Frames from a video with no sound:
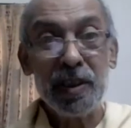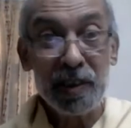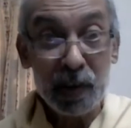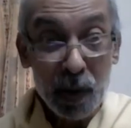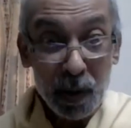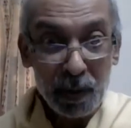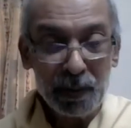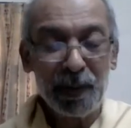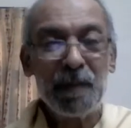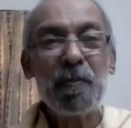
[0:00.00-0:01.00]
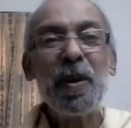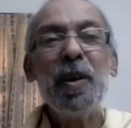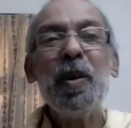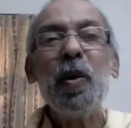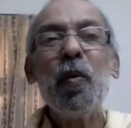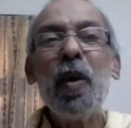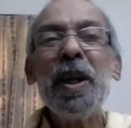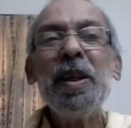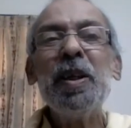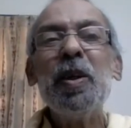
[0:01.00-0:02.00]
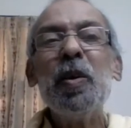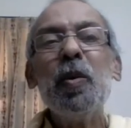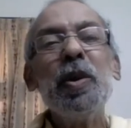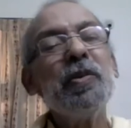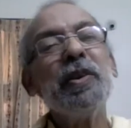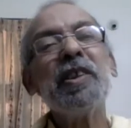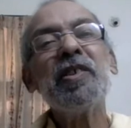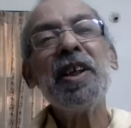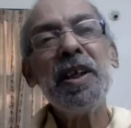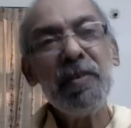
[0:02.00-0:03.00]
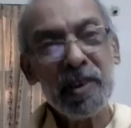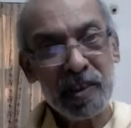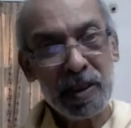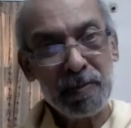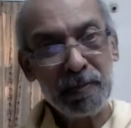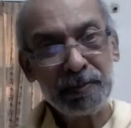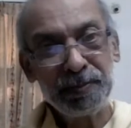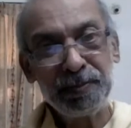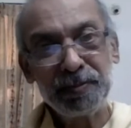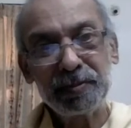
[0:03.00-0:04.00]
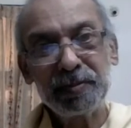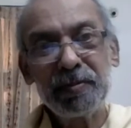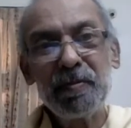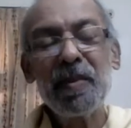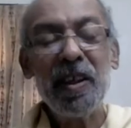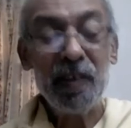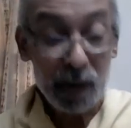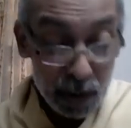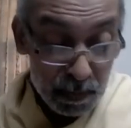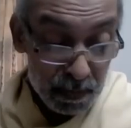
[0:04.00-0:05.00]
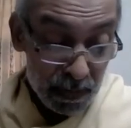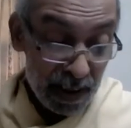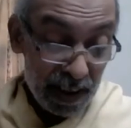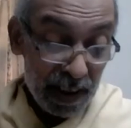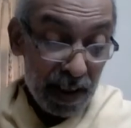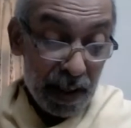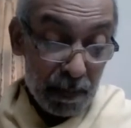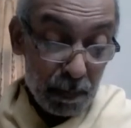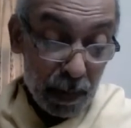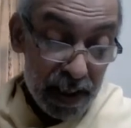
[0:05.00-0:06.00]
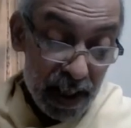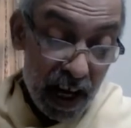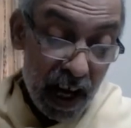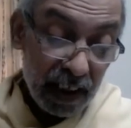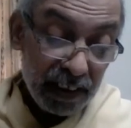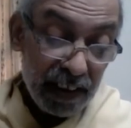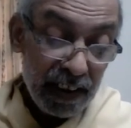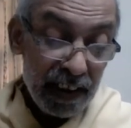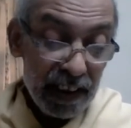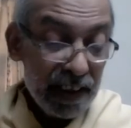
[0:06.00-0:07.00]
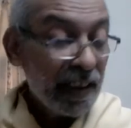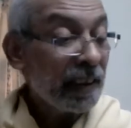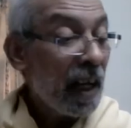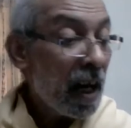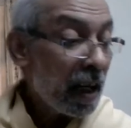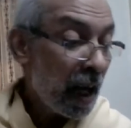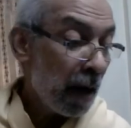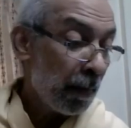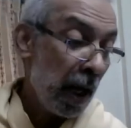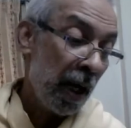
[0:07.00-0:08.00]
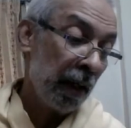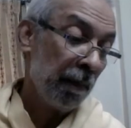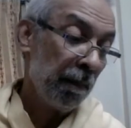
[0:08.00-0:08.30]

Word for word: resolve, one who is with a steady wisdom. So, Prajahati Yada Kaman.